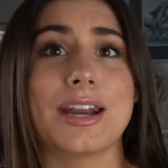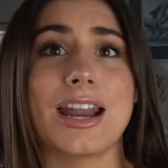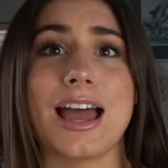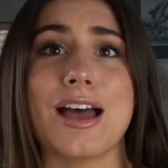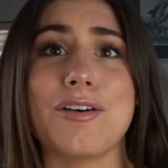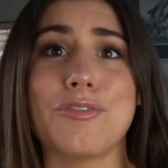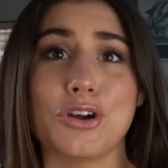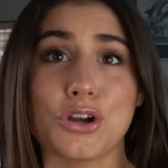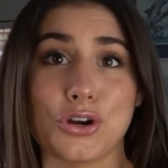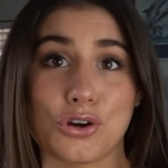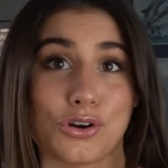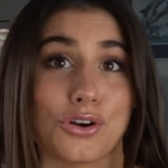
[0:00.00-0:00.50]
gonna
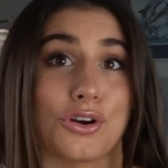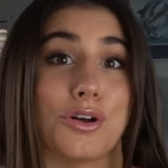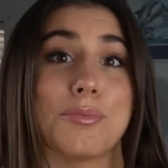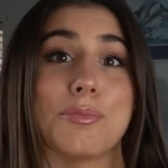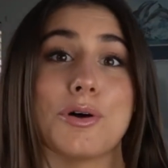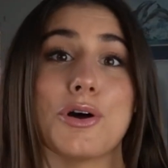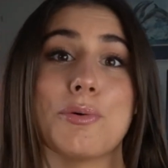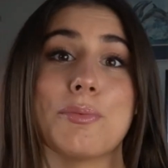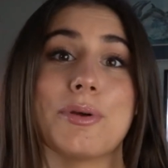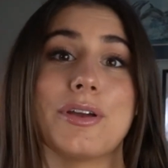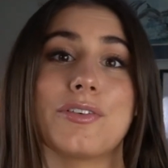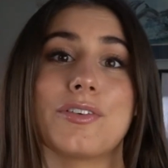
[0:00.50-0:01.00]
have a girl
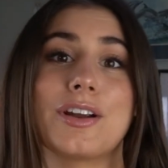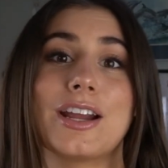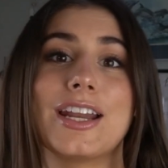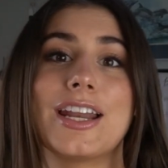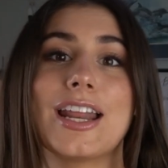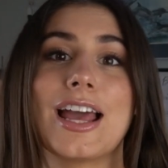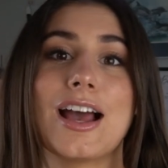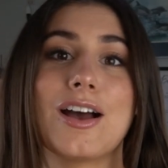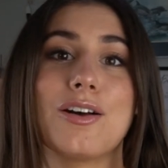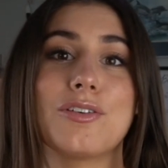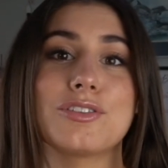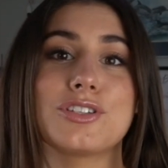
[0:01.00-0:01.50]
moment right
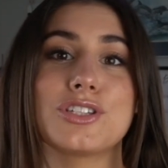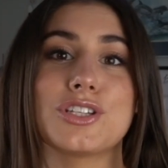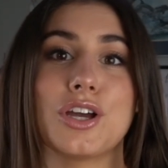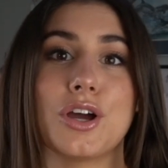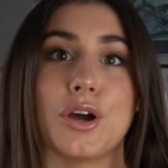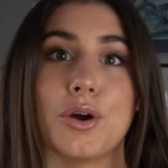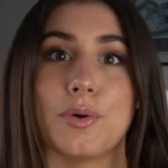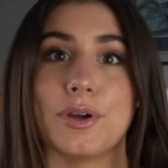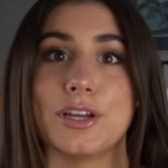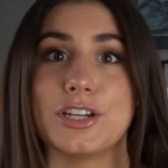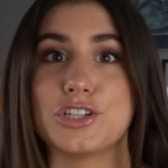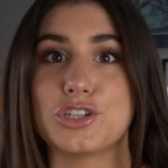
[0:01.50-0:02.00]
now,
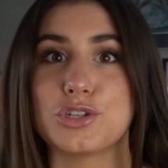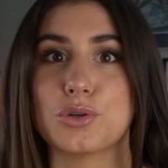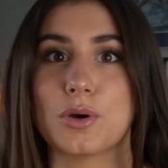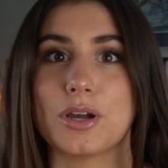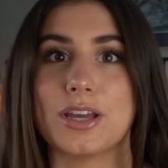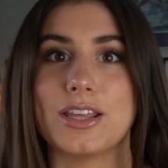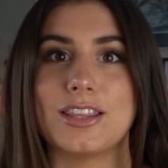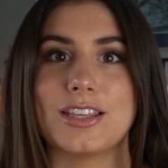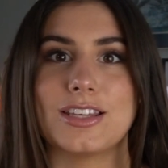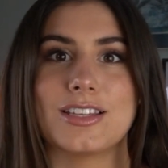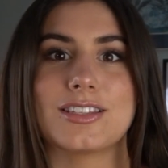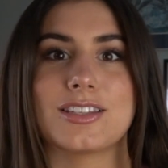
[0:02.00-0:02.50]
so
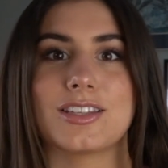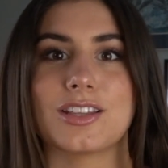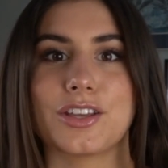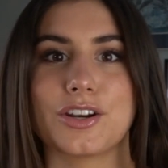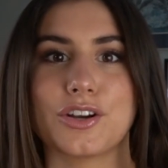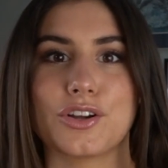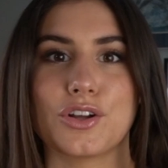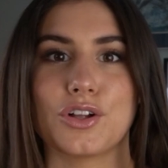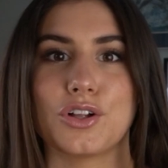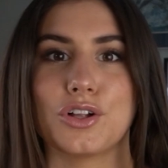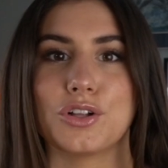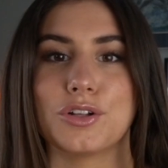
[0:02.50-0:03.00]
enjoy this
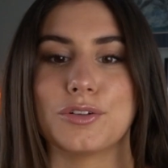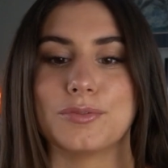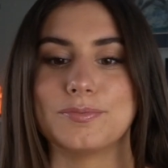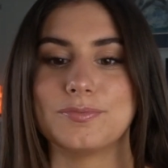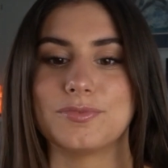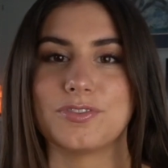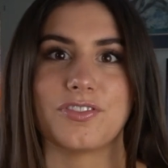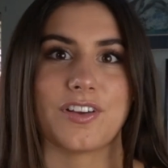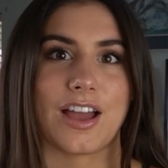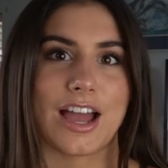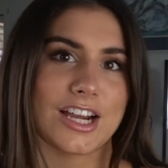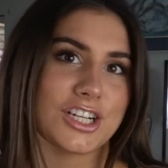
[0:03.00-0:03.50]
little
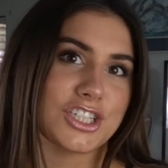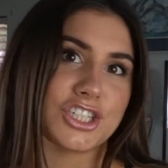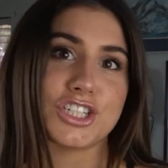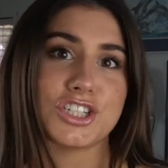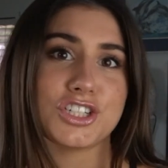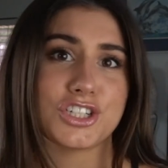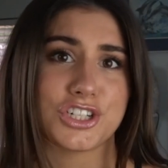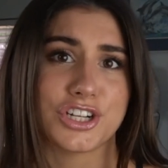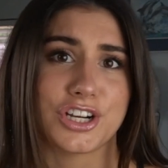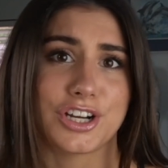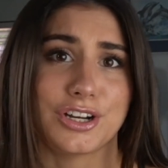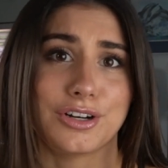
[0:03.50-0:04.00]

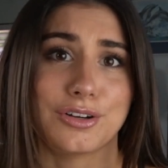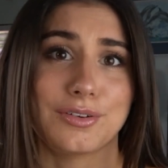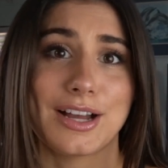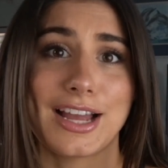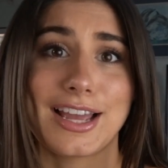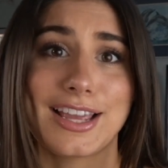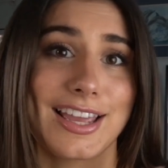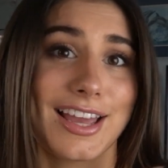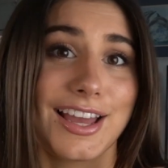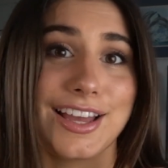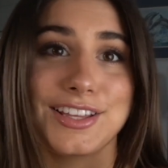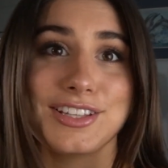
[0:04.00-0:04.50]
fashion show,
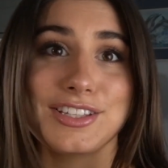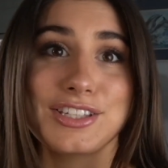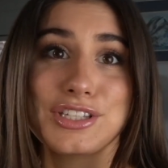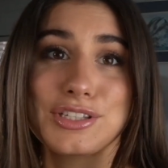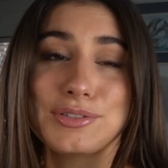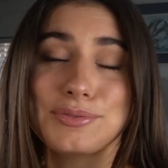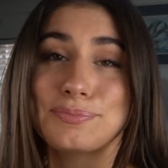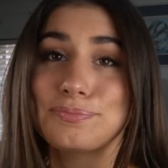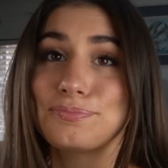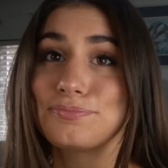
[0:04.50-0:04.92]
I guess.